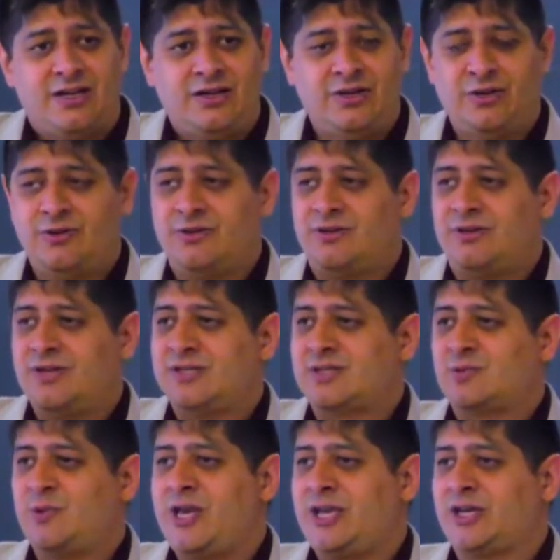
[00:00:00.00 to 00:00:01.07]
who
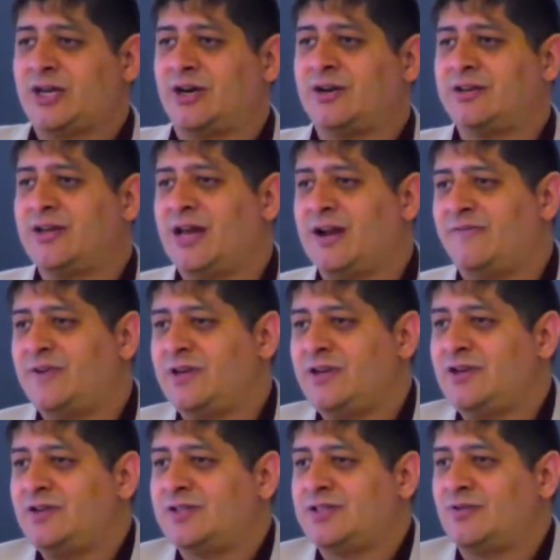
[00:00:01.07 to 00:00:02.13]
this week heard that if you
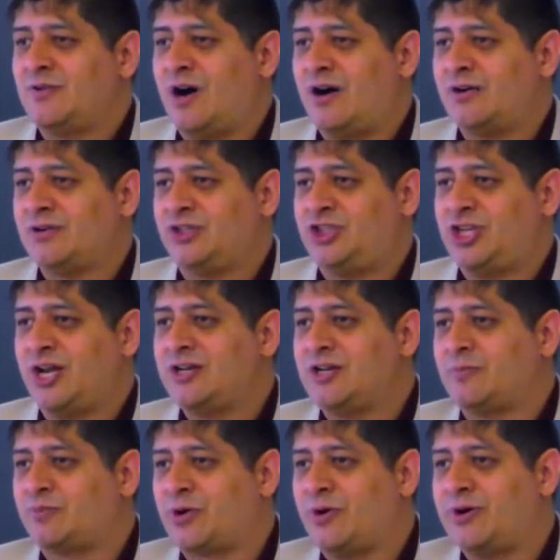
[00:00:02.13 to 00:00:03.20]
use the wrong
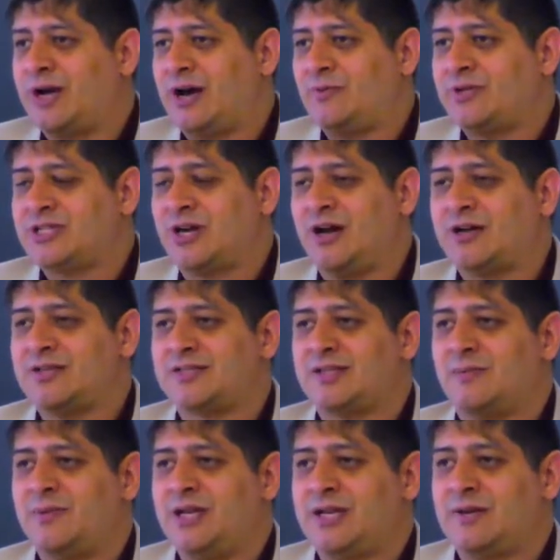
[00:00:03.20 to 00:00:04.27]
gender pronoun when talking to
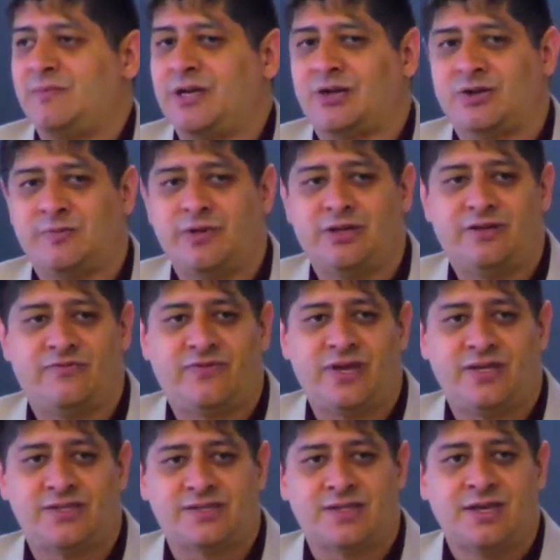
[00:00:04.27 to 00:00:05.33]
somebody, it can be a criminal
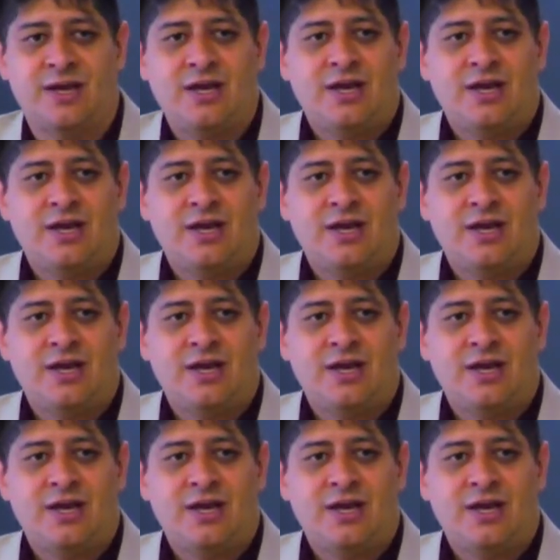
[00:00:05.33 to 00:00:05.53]
offense.